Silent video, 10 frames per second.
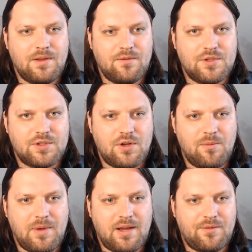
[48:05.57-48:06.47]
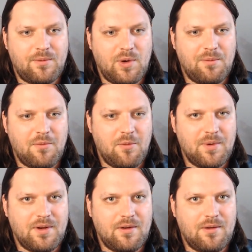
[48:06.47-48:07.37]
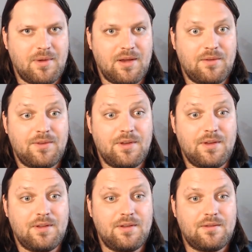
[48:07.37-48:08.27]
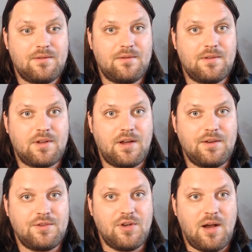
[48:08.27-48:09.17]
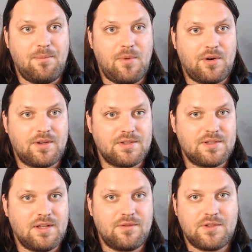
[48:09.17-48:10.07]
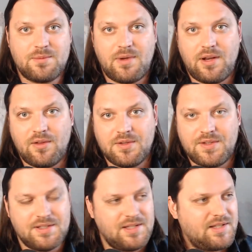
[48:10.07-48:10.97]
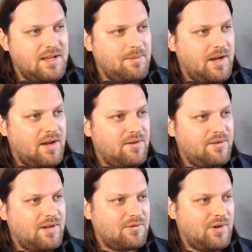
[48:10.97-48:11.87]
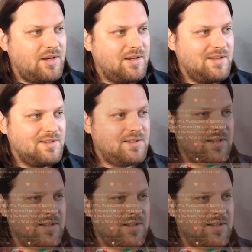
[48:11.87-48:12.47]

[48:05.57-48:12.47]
Just going back for one moment about the kind of job market stuff, despite all the things they say about how great it is.